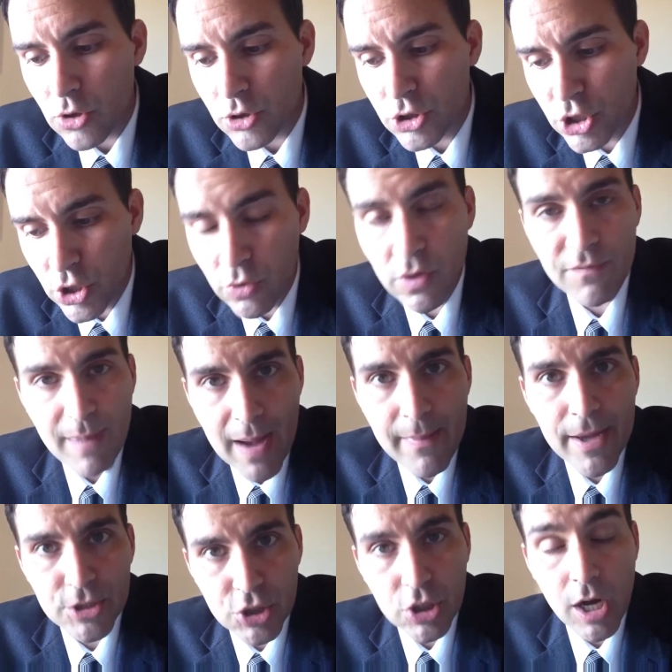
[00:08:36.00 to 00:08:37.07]
2 of my
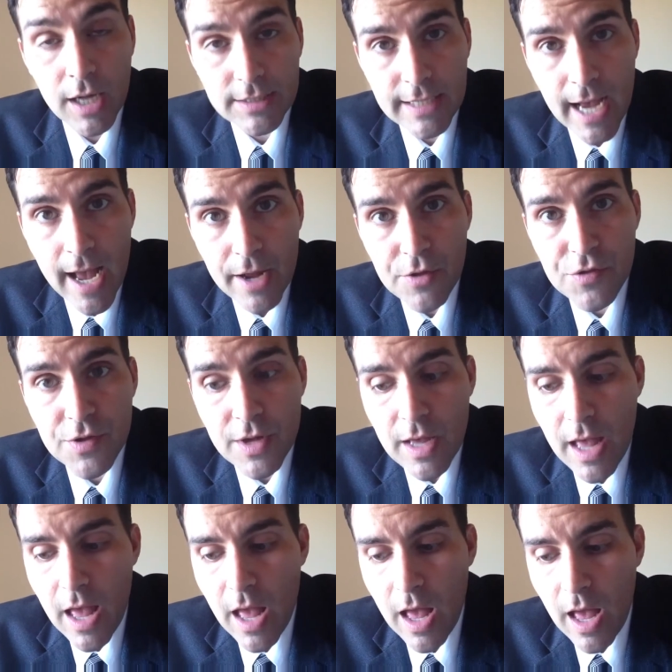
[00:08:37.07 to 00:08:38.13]
major contacts
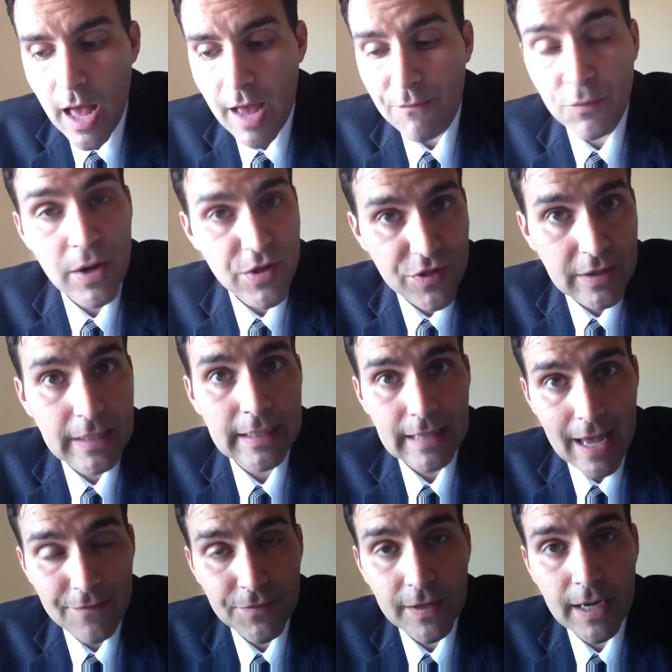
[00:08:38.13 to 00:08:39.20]
have recently
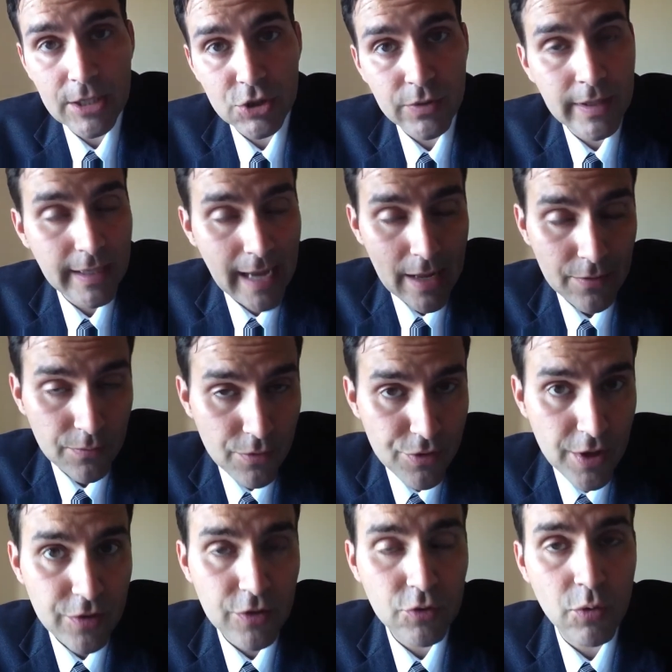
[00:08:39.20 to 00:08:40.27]
left the country. Again,
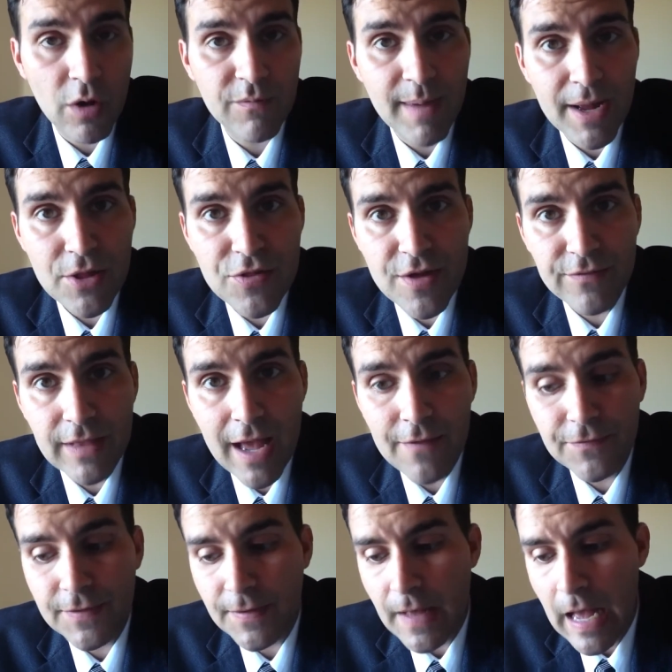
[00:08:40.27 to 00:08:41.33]
6 to 12 months have
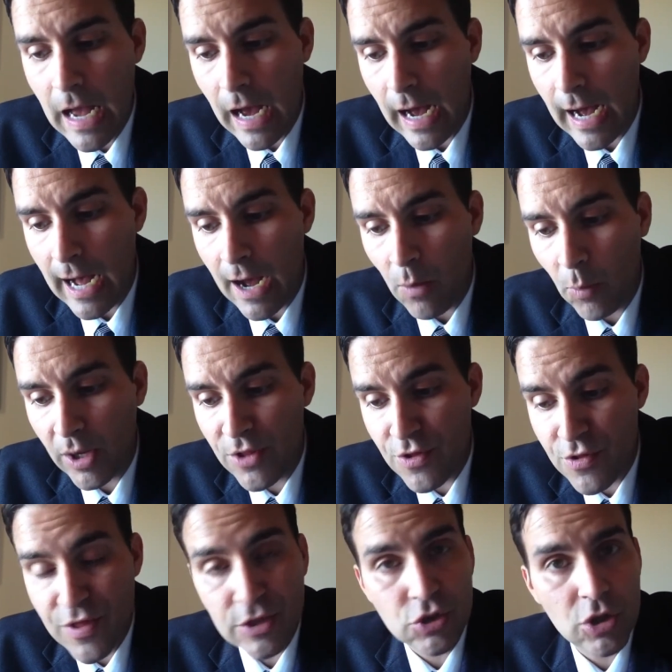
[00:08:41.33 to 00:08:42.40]
left. One's in
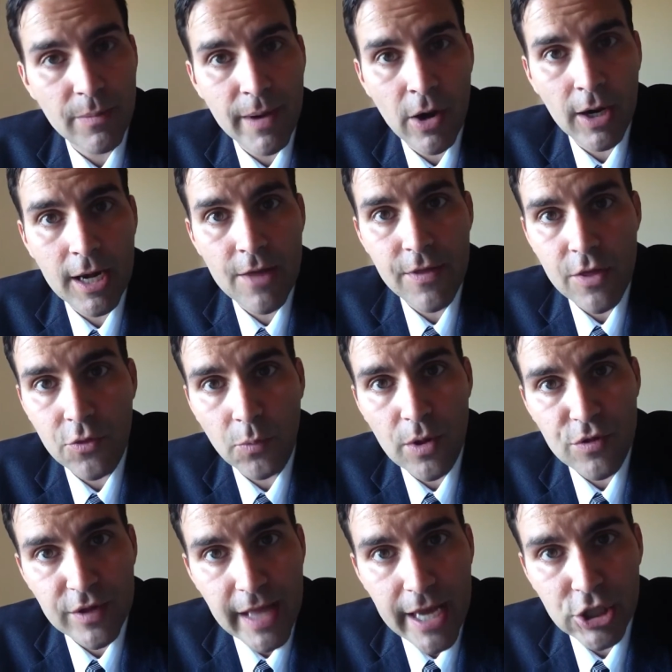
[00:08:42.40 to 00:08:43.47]
Central America, the other
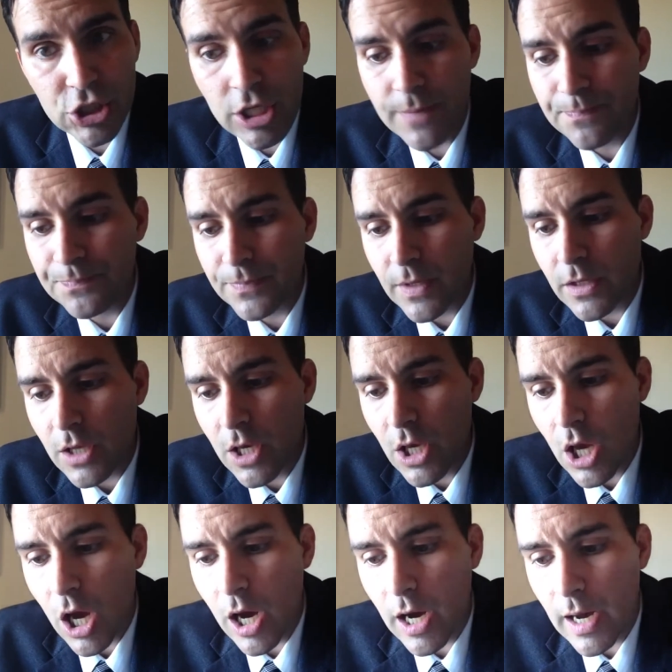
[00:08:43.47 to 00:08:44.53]
one's in Asia.
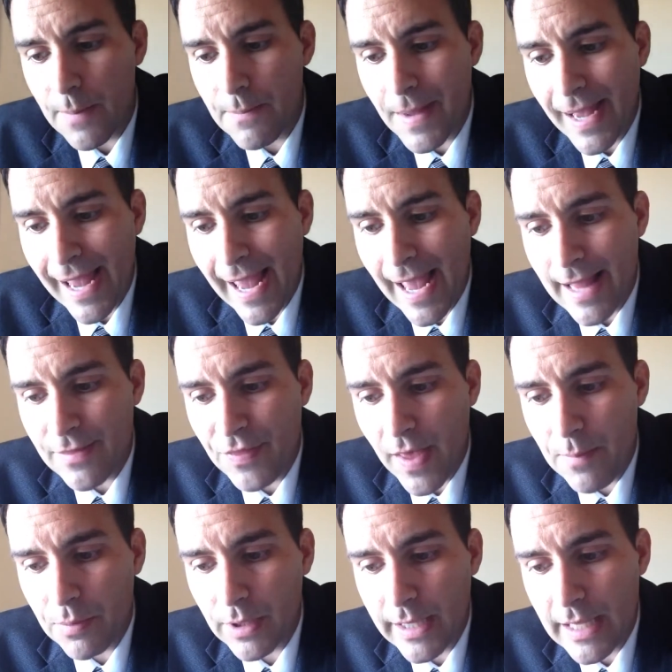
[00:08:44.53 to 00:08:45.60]
And they
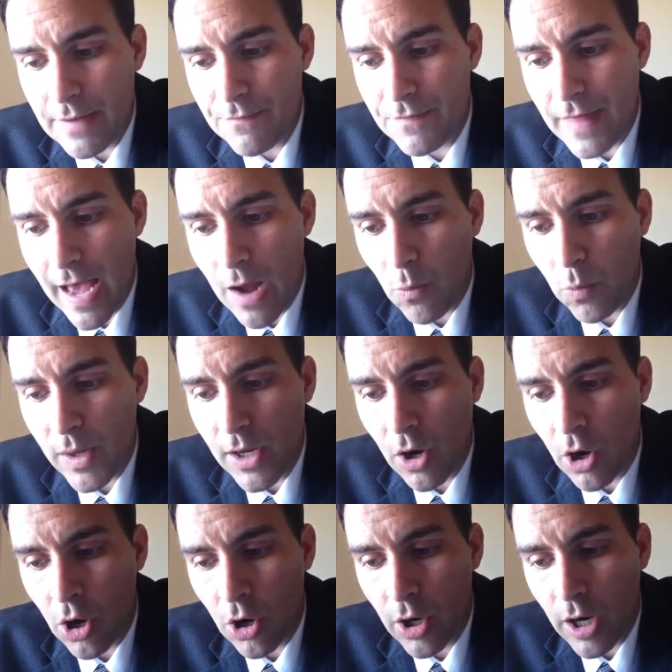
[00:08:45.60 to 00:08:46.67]
believe that we
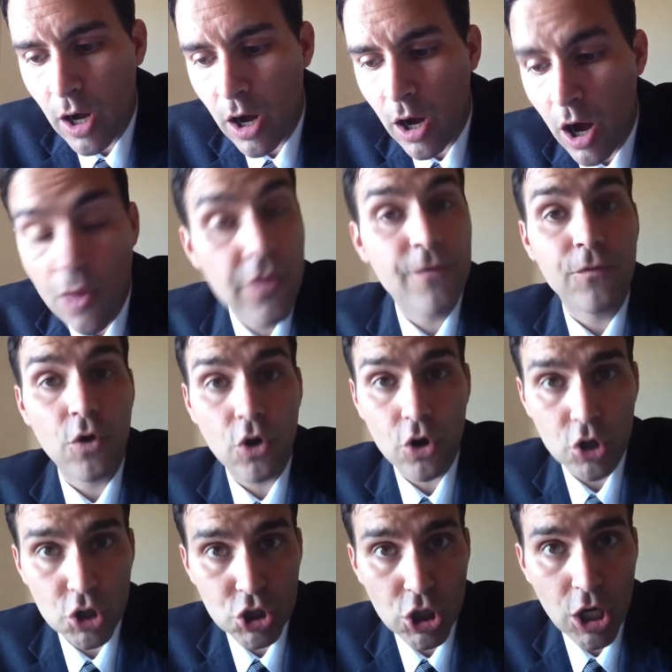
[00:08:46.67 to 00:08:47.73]
are on the
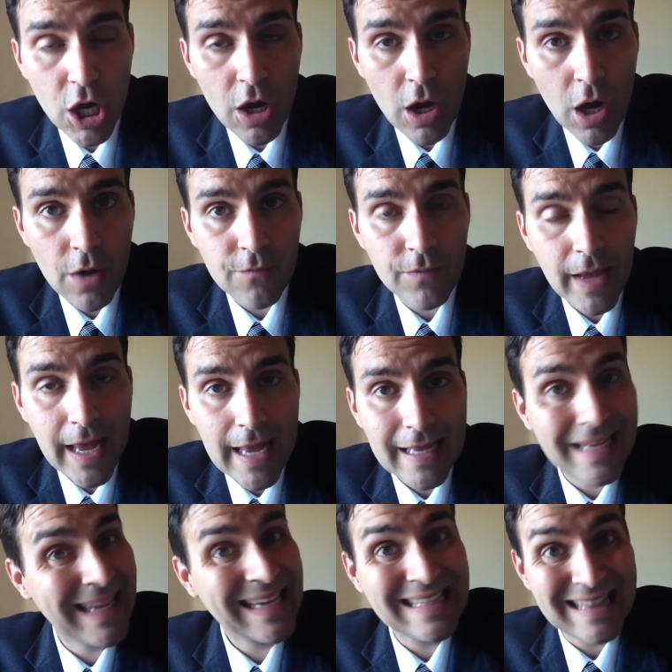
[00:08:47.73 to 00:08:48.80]
verge of
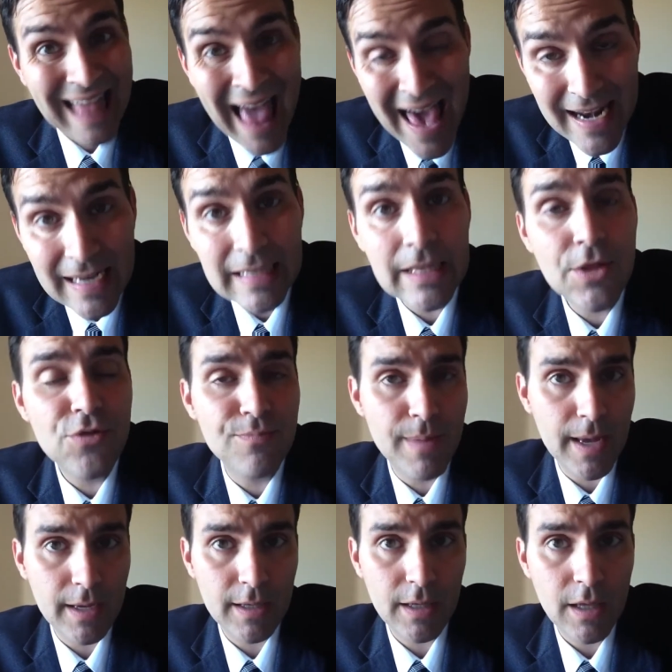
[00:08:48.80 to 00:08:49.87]
a
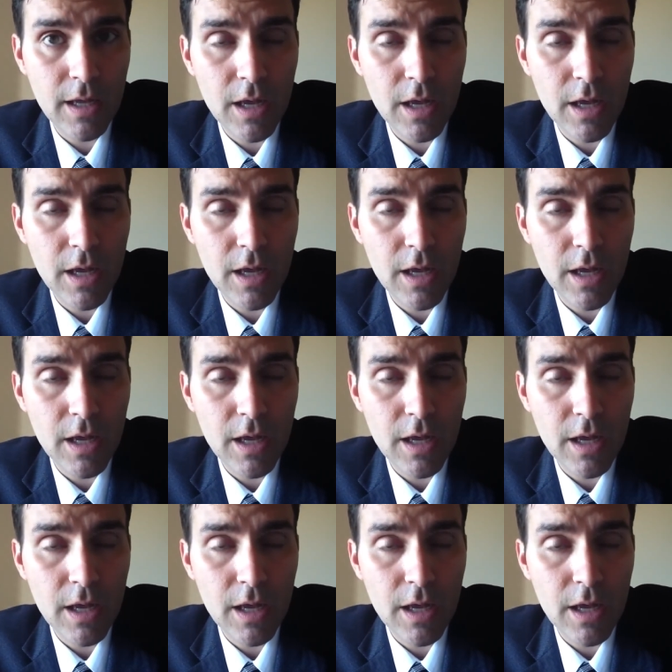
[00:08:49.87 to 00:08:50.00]
cataclysmic